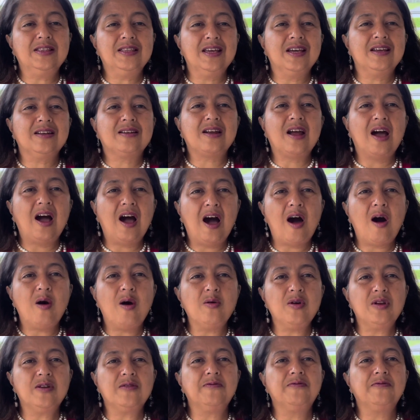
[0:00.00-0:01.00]
that how
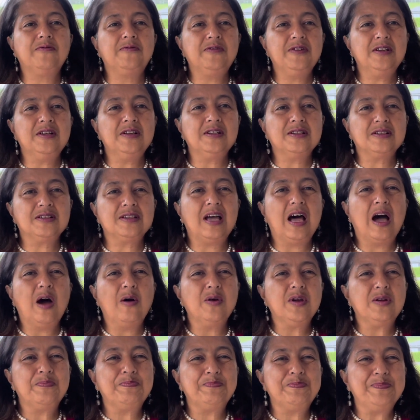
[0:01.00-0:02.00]
it feels, how
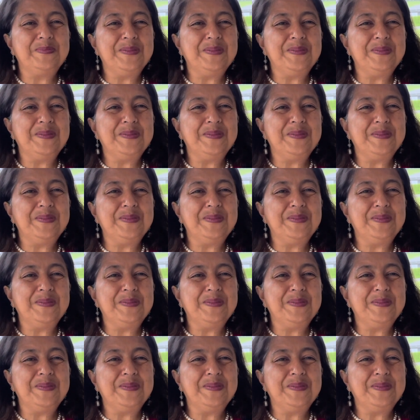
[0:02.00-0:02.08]
it